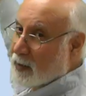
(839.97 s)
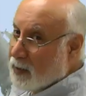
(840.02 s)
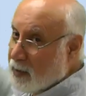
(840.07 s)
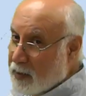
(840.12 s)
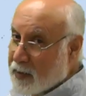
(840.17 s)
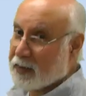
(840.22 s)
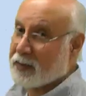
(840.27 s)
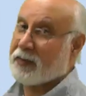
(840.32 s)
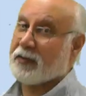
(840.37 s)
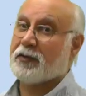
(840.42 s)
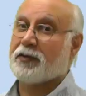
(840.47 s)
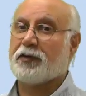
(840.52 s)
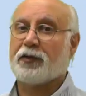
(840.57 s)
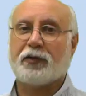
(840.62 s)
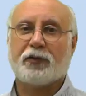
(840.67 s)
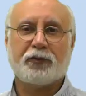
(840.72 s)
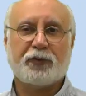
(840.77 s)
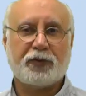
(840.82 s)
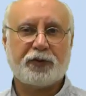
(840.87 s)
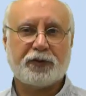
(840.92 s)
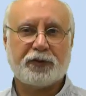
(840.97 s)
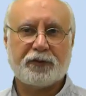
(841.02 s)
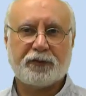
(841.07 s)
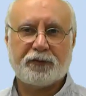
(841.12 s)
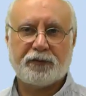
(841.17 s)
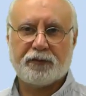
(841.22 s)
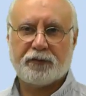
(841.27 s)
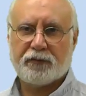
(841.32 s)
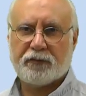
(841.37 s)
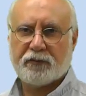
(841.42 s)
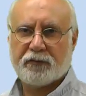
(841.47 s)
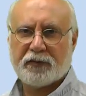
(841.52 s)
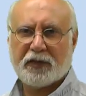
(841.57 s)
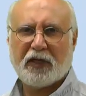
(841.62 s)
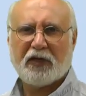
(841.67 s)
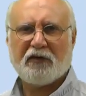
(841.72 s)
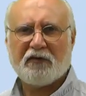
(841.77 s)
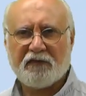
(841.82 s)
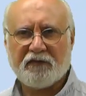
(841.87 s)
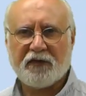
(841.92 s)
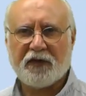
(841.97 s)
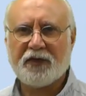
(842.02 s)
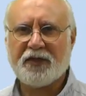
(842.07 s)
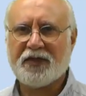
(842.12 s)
is the solution. Very